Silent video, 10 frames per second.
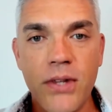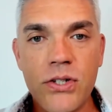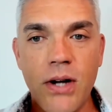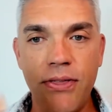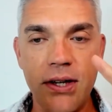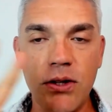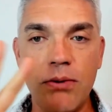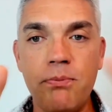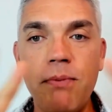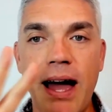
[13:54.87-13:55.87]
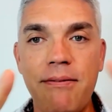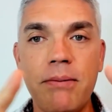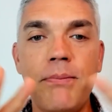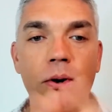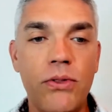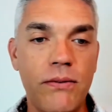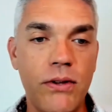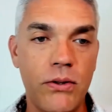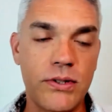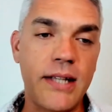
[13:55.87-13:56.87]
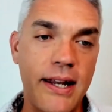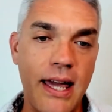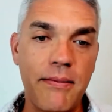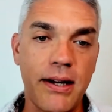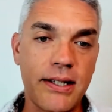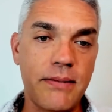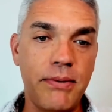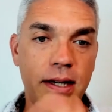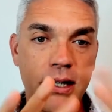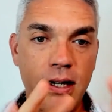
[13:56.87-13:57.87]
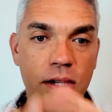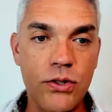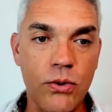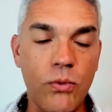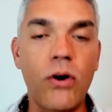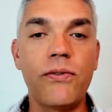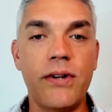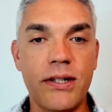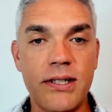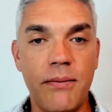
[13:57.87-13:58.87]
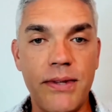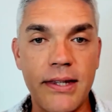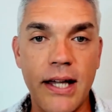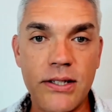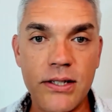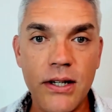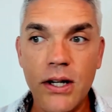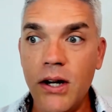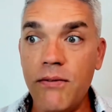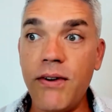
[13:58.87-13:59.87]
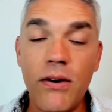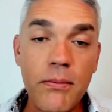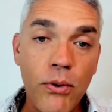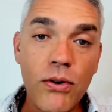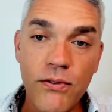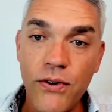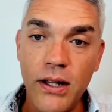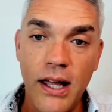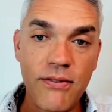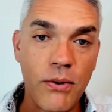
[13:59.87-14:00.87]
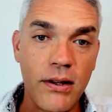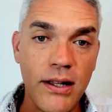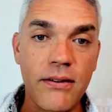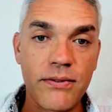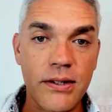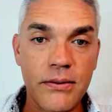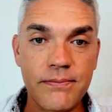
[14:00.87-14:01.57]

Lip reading: So I think having both of those dynamics be interwoven is something that's very important for a life well lived.